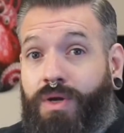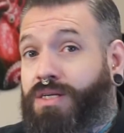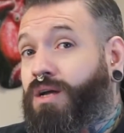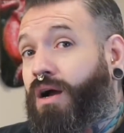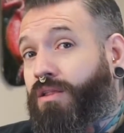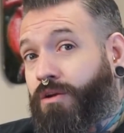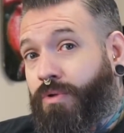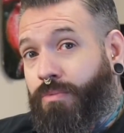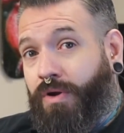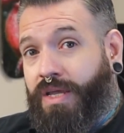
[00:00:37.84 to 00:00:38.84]
going to talk a little
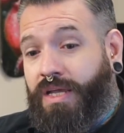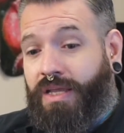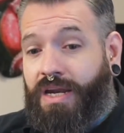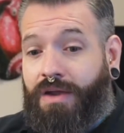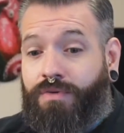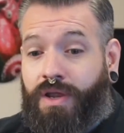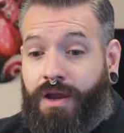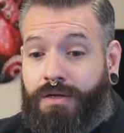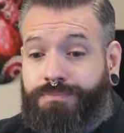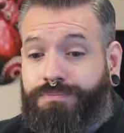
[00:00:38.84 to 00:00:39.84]
bit about healing and
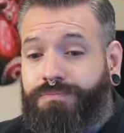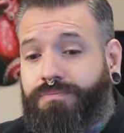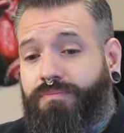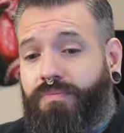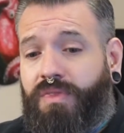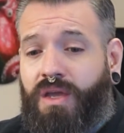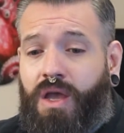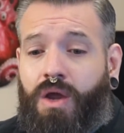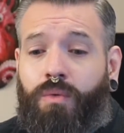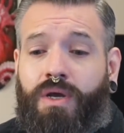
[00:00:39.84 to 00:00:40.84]
aftercare.
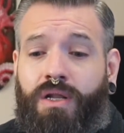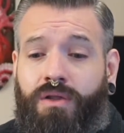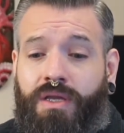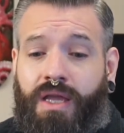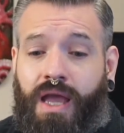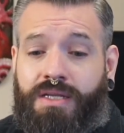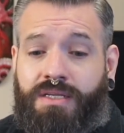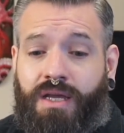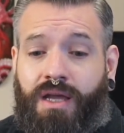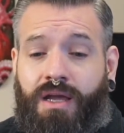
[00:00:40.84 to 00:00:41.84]
We're going to look at
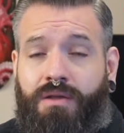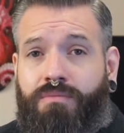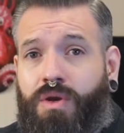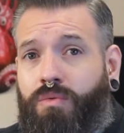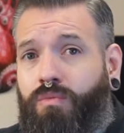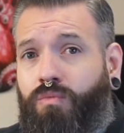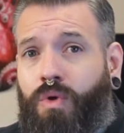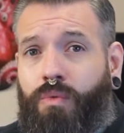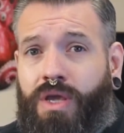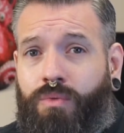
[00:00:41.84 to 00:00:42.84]

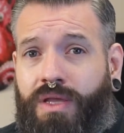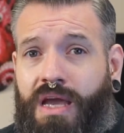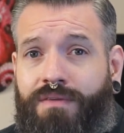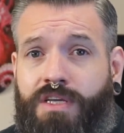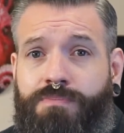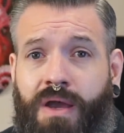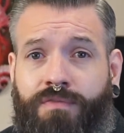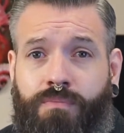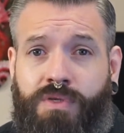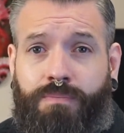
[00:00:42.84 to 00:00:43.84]
what we can really kind of expect
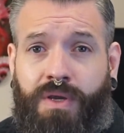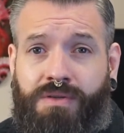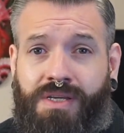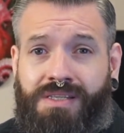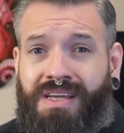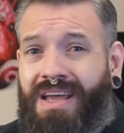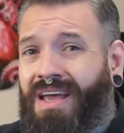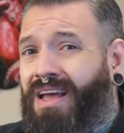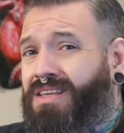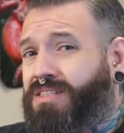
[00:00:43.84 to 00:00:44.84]
from some piercings.
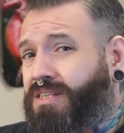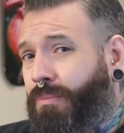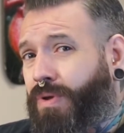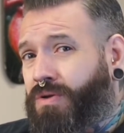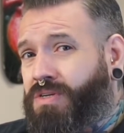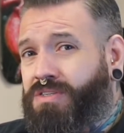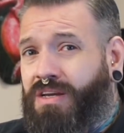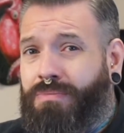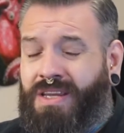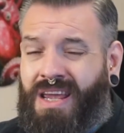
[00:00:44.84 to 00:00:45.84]
Some piercings are
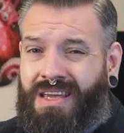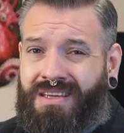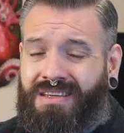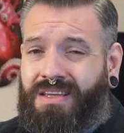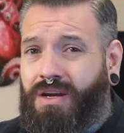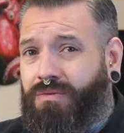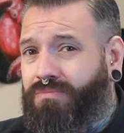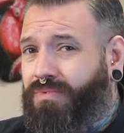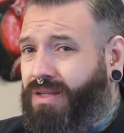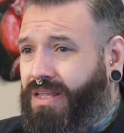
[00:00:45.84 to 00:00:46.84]
going to take
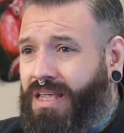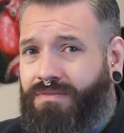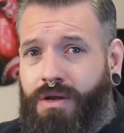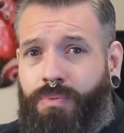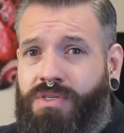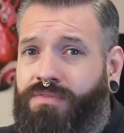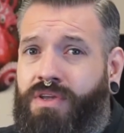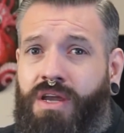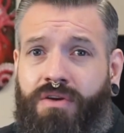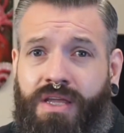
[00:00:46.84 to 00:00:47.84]
even upwards of a
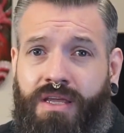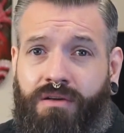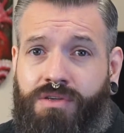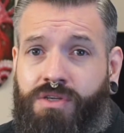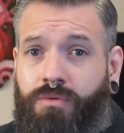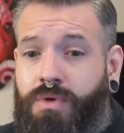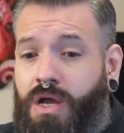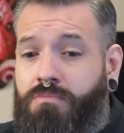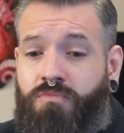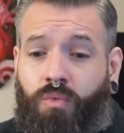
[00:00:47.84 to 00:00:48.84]
year to heal. So
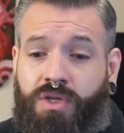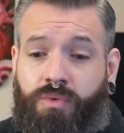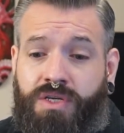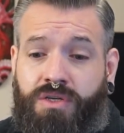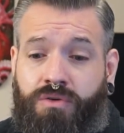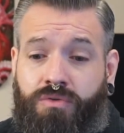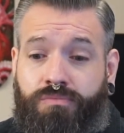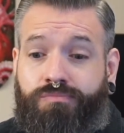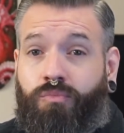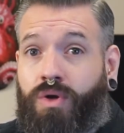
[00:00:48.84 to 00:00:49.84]
what do we do?
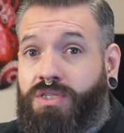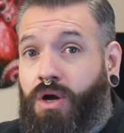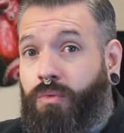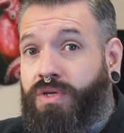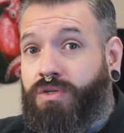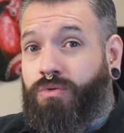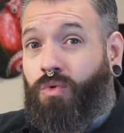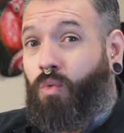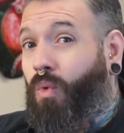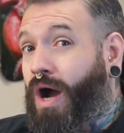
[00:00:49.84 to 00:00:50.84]
What don't we do?
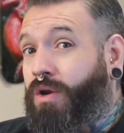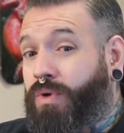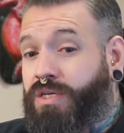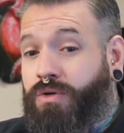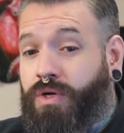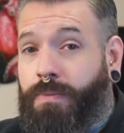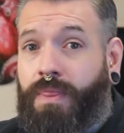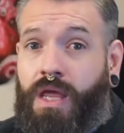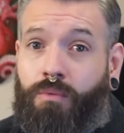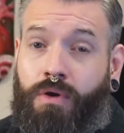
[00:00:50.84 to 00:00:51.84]
Why do we do it?
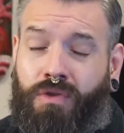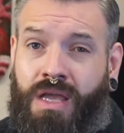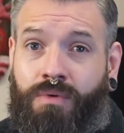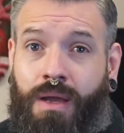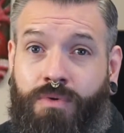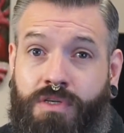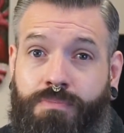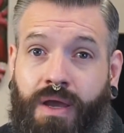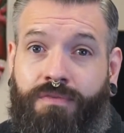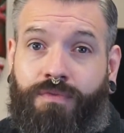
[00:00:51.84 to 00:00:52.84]
And what can come to
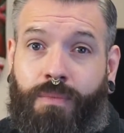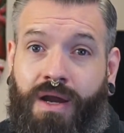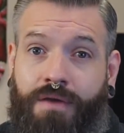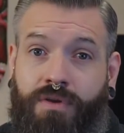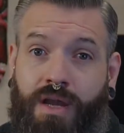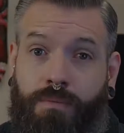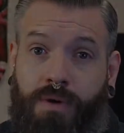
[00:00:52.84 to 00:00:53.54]
expect from our aftercare